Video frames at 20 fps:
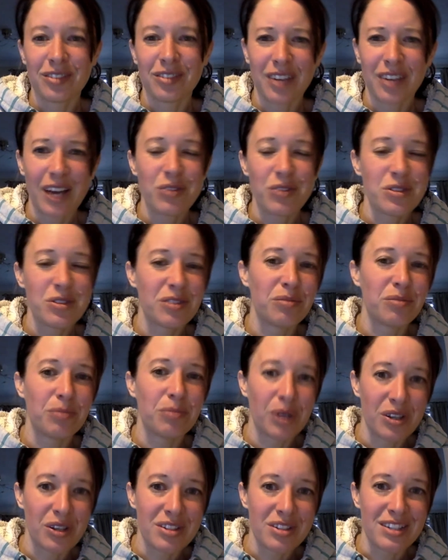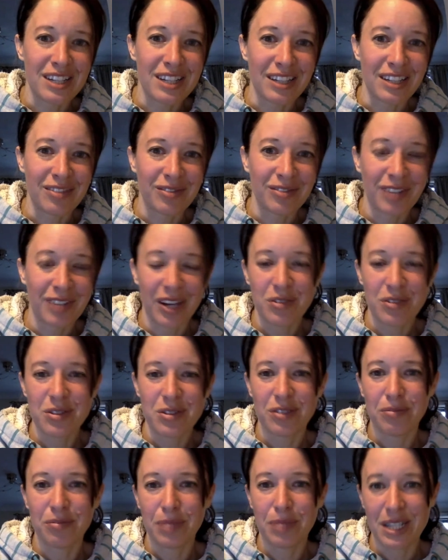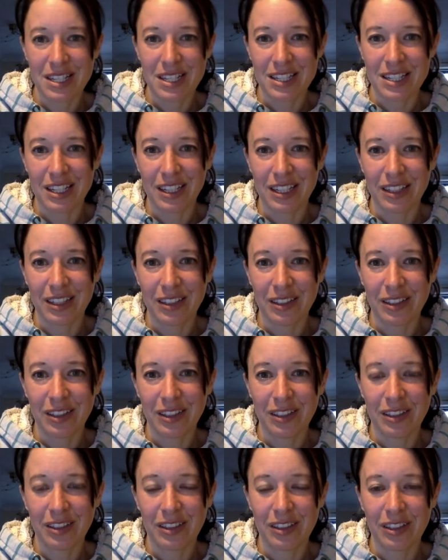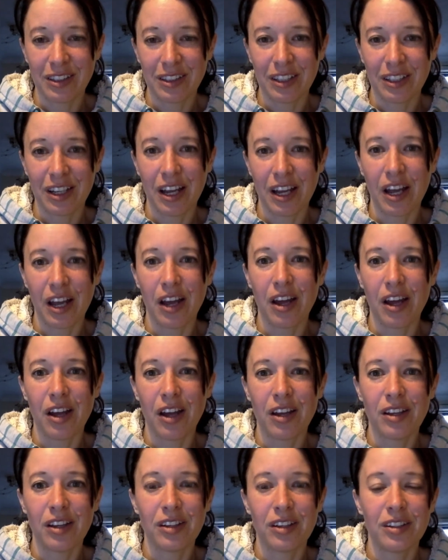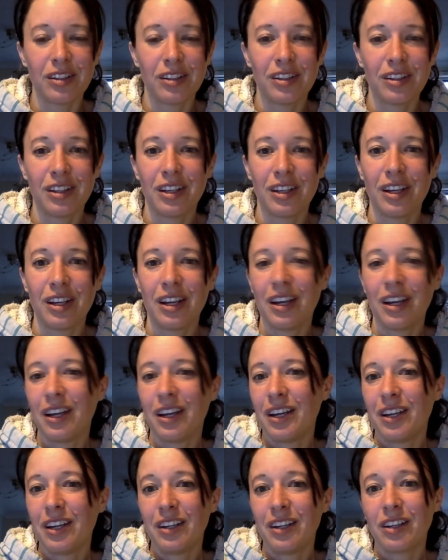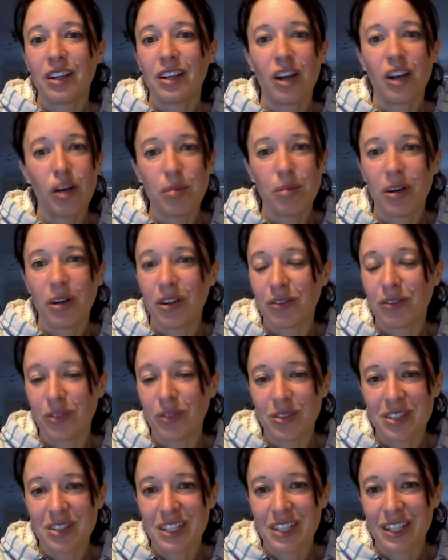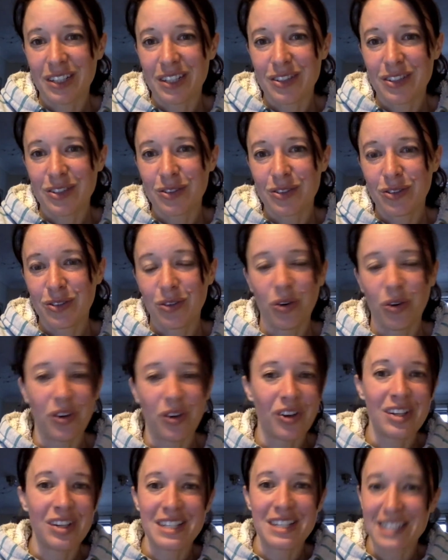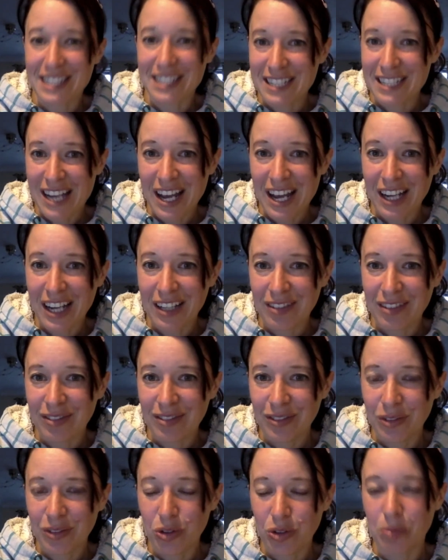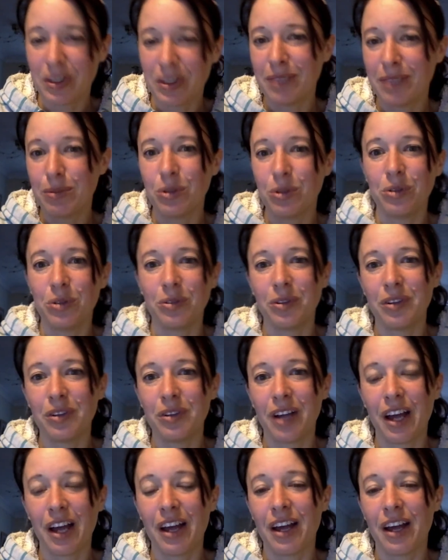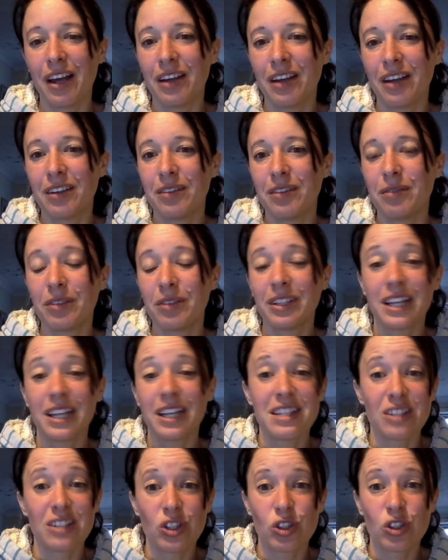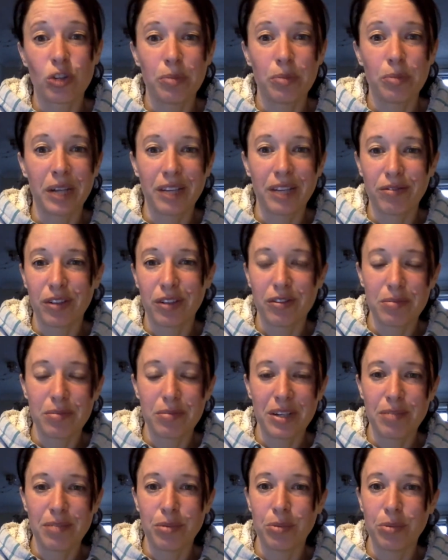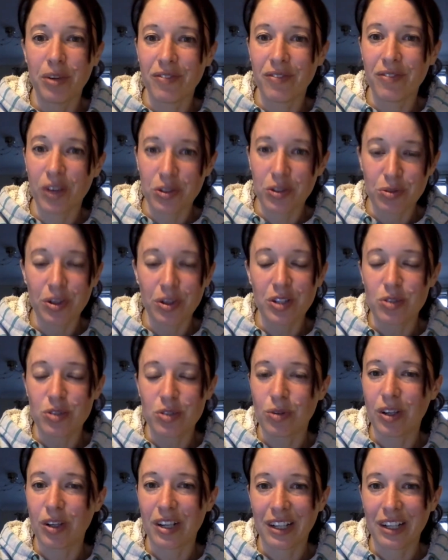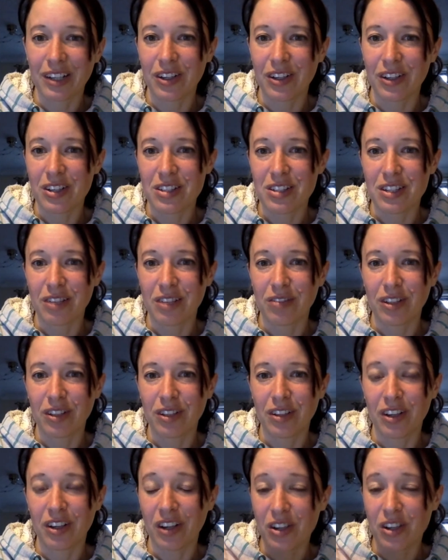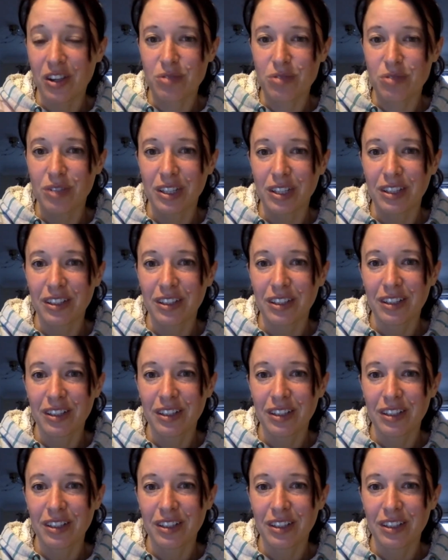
out of mercy, out of pity. Car park volunteers on an icy day, or people getting shopping in for other people when those roads were like an ice rink.